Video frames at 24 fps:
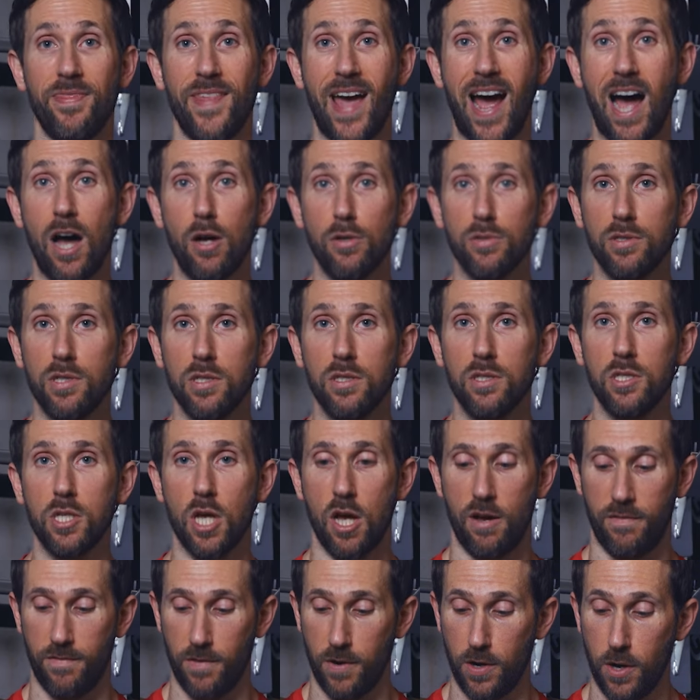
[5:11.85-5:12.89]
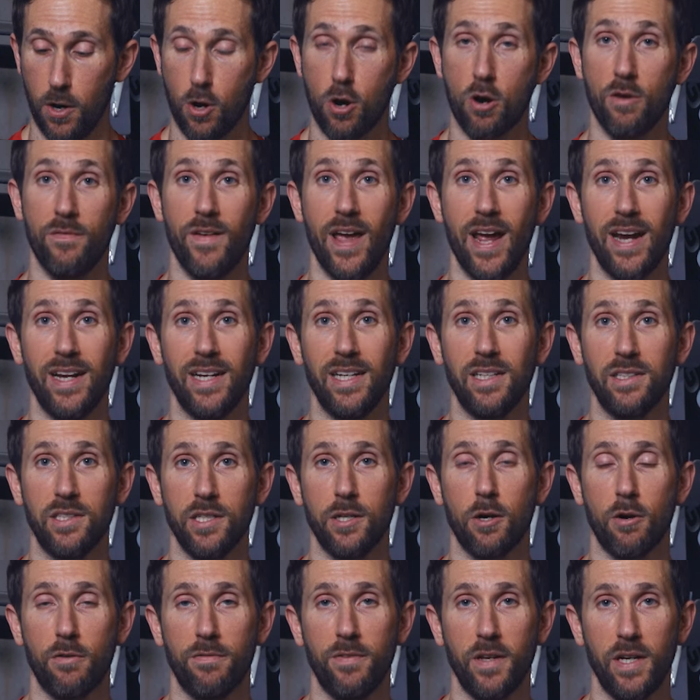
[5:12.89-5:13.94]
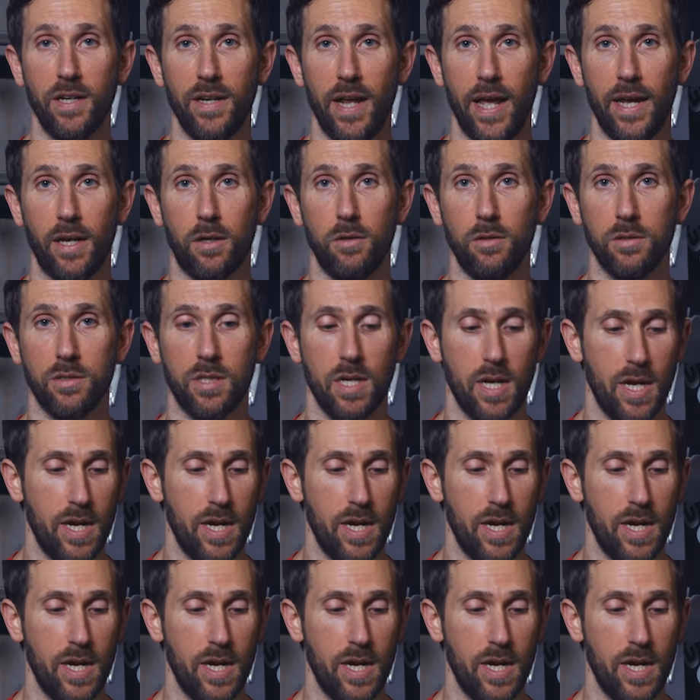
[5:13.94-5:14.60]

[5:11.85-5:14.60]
thousands of nerve endings in our feet and ankles.